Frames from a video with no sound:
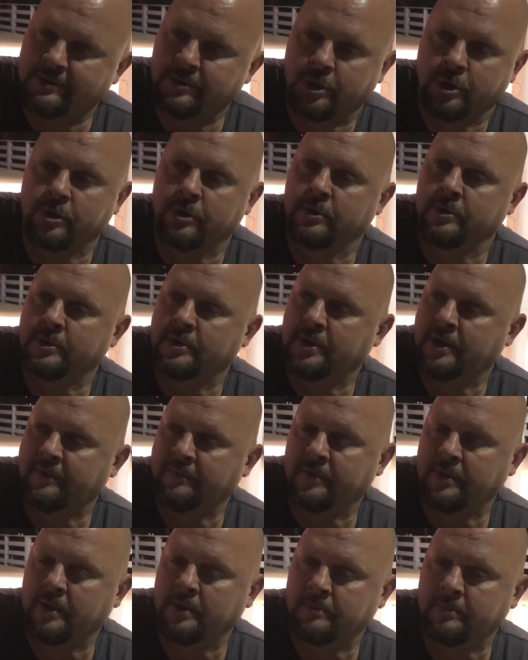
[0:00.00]
hurt and
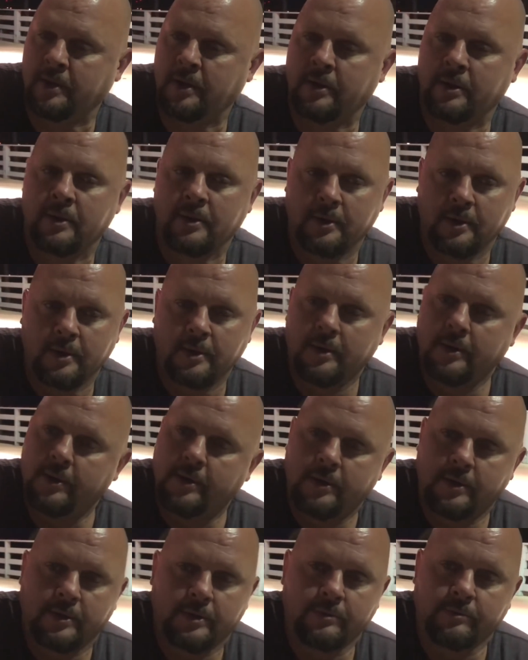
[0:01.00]
everything, but
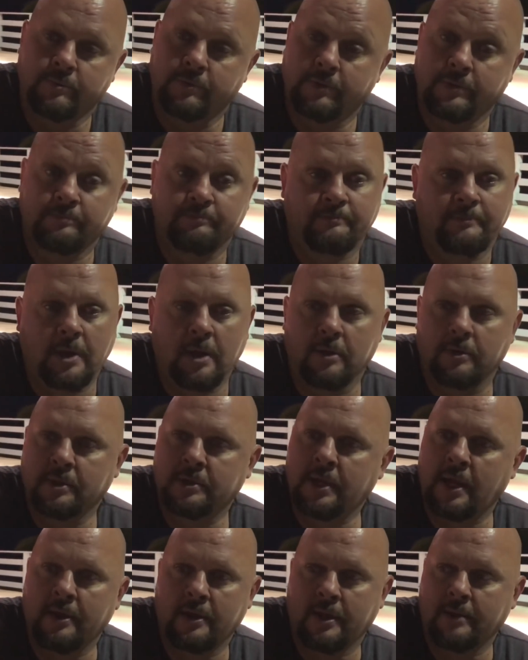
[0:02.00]
when the bell
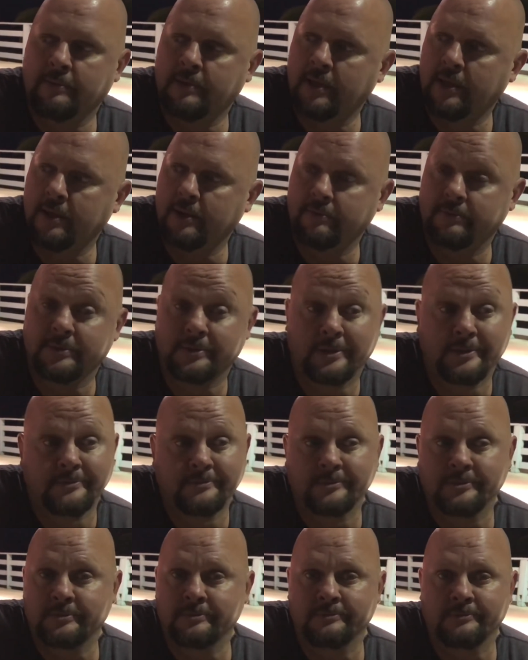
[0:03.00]
time came, it was like,
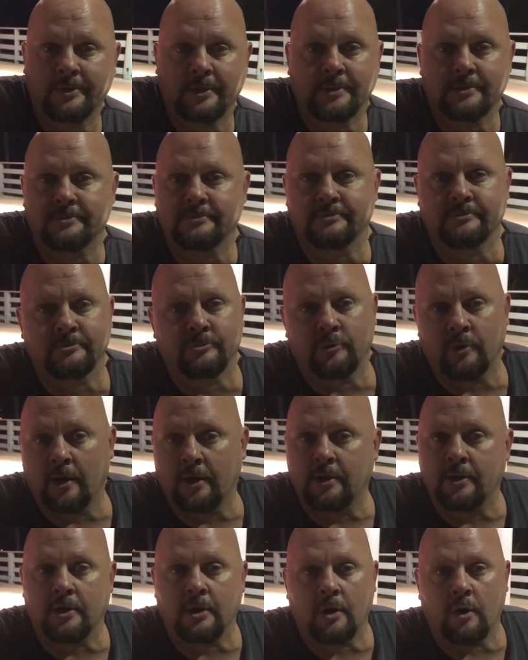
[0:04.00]
it's ready
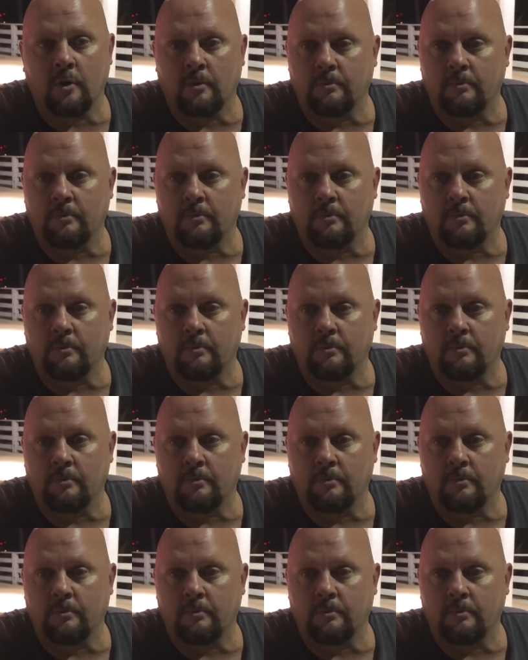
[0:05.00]
to go.